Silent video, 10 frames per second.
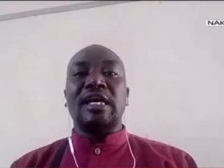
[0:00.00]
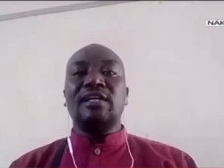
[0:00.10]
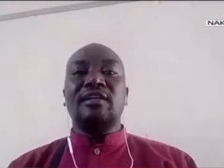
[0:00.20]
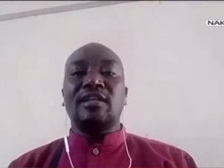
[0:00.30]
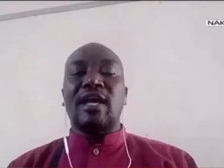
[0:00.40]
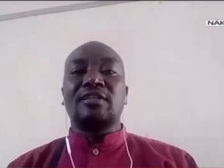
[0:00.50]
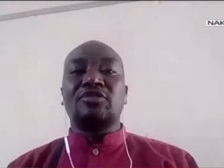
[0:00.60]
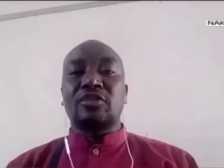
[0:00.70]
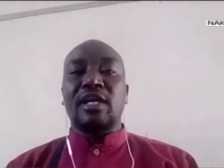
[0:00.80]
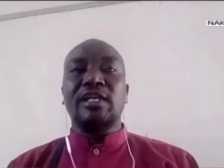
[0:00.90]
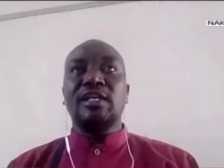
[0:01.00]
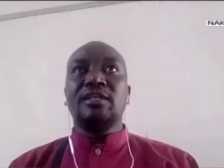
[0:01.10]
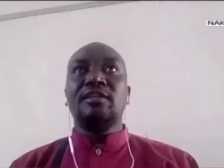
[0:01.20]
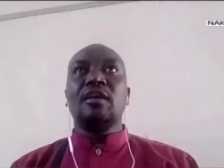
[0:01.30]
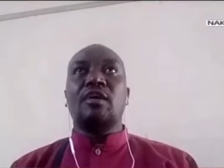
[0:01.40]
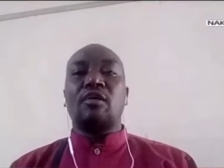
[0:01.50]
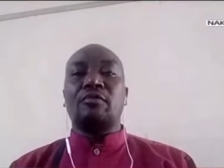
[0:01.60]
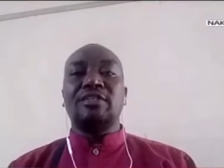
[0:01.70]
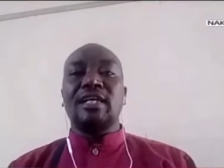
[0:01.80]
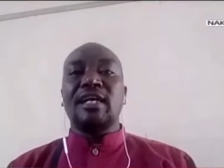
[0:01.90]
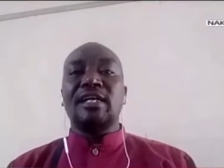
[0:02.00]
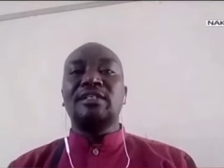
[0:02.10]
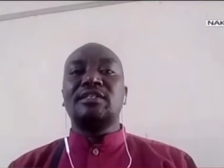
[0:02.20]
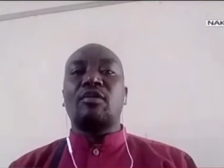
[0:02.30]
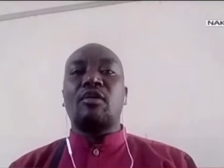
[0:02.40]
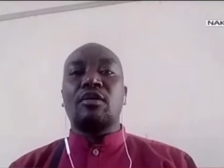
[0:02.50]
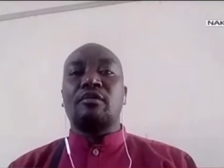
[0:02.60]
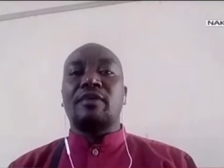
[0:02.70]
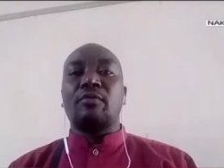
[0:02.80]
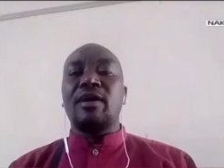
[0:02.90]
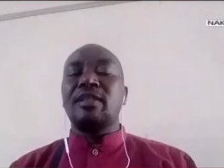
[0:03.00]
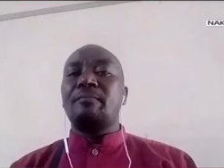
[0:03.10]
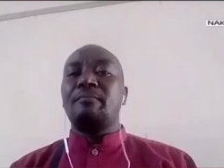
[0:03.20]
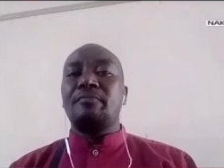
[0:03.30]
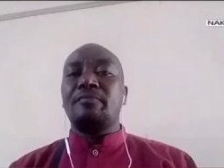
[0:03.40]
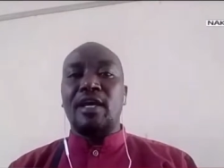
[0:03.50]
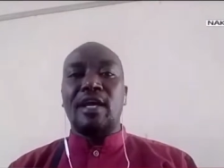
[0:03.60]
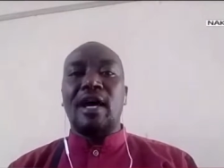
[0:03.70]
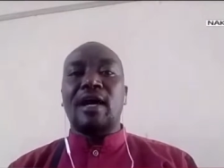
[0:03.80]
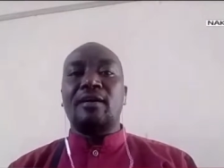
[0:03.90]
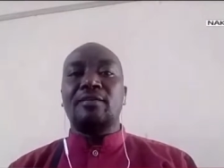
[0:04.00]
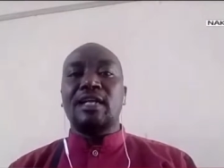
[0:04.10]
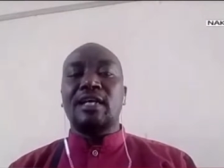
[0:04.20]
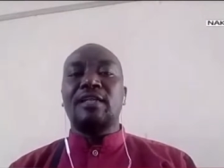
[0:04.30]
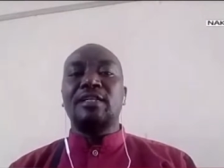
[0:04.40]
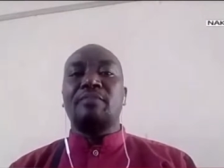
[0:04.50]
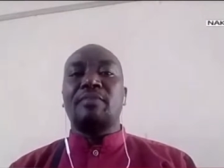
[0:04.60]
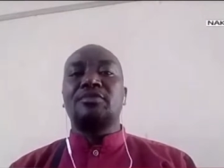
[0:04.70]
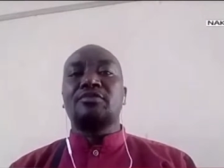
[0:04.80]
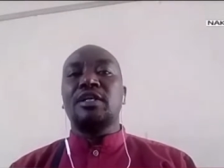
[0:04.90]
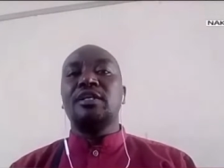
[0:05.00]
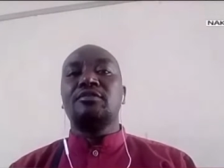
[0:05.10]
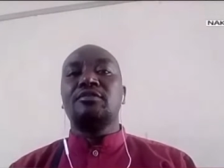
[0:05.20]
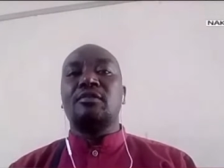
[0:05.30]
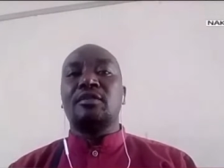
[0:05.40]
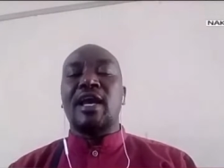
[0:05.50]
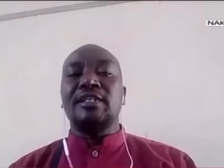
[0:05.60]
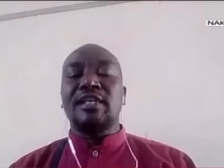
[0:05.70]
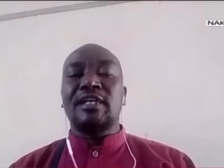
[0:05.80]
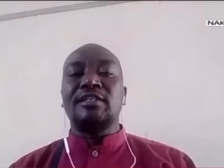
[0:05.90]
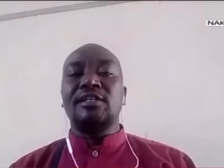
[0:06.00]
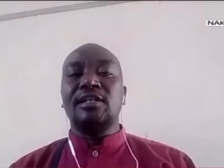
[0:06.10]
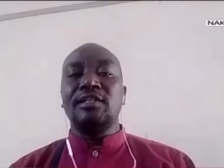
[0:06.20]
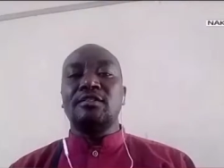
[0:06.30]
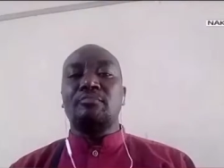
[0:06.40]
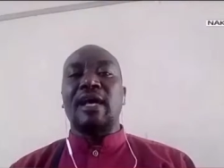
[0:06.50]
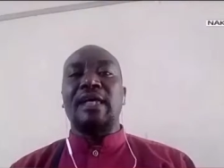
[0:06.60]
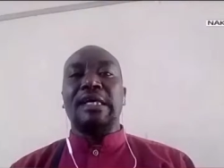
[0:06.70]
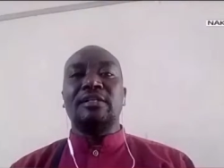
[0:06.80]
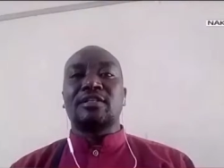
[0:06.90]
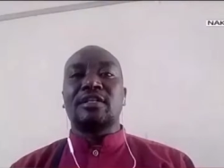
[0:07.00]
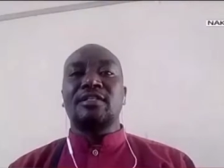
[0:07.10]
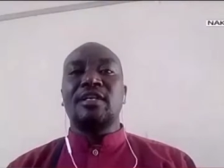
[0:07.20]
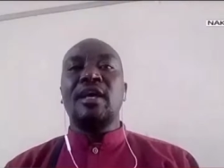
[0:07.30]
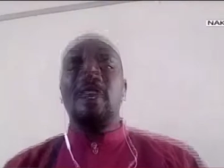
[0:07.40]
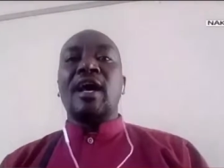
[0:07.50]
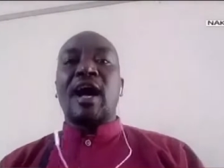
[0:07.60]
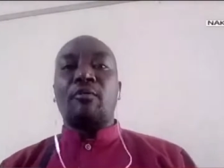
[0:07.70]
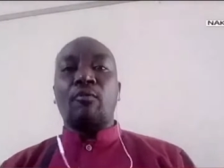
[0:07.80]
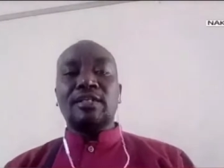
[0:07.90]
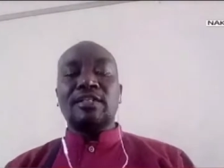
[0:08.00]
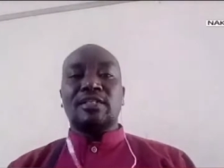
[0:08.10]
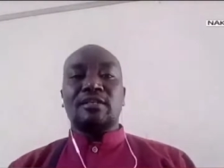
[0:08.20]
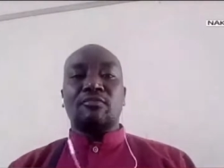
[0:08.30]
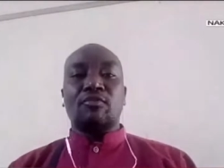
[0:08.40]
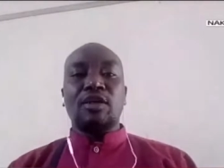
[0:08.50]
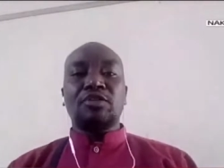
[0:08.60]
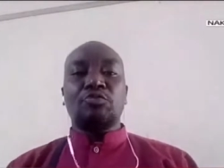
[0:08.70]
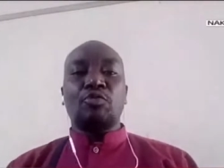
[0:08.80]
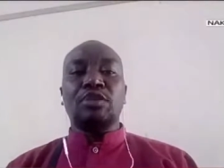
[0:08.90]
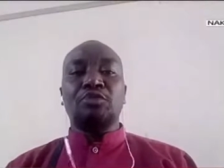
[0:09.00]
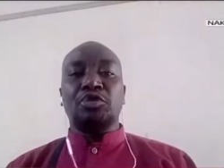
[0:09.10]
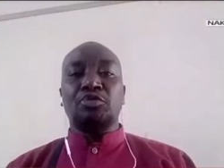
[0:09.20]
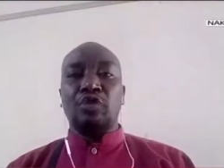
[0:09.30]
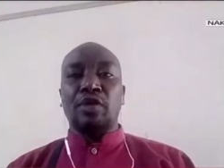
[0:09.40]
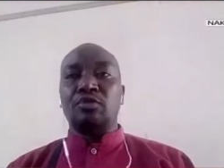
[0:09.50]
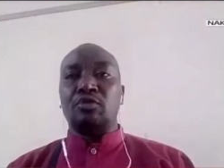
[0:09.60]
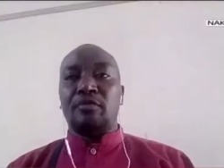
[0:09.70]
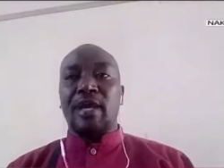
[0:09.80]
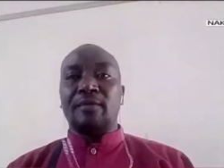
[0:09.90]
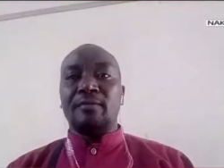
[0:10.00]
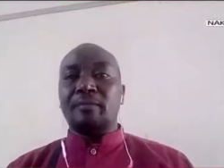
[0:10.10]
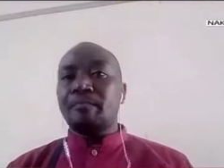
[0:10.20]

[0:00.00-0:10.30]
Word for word: in their training of journalists all over, whether they are journalists by training or they are journalists by interest. All right. What, what, what should we do then?